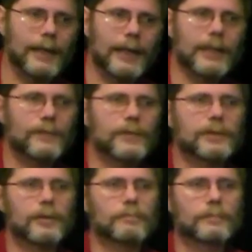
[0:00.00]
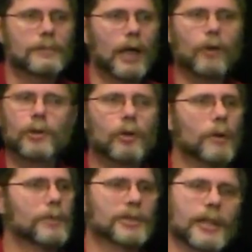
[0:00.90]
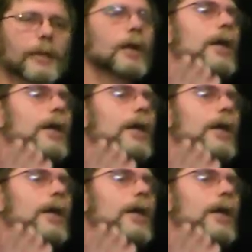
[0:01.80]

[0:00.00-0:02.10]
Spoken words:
and I'd ask for something. I would go up there and say,